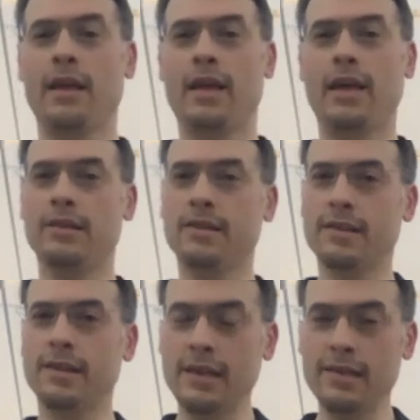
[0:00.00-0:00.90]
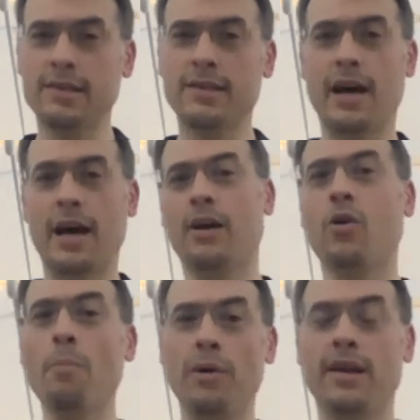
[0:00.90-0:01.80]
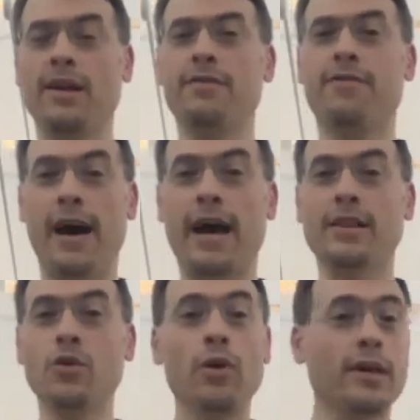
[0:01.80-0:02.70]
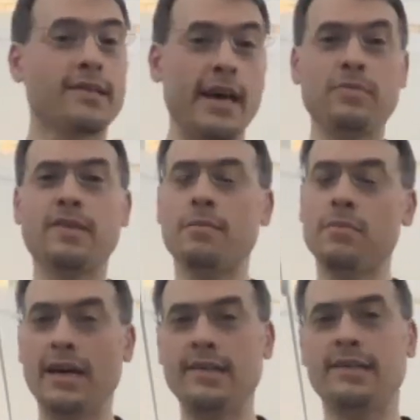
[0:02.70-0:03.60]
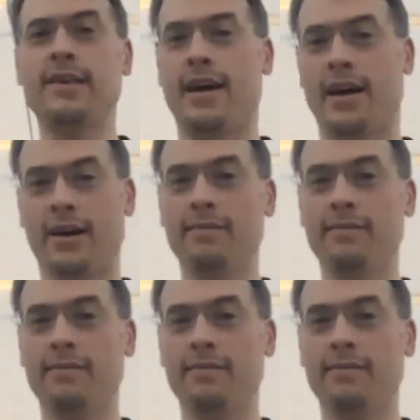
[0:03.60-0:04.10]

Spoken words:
And these are completely fine. You accept them as they are.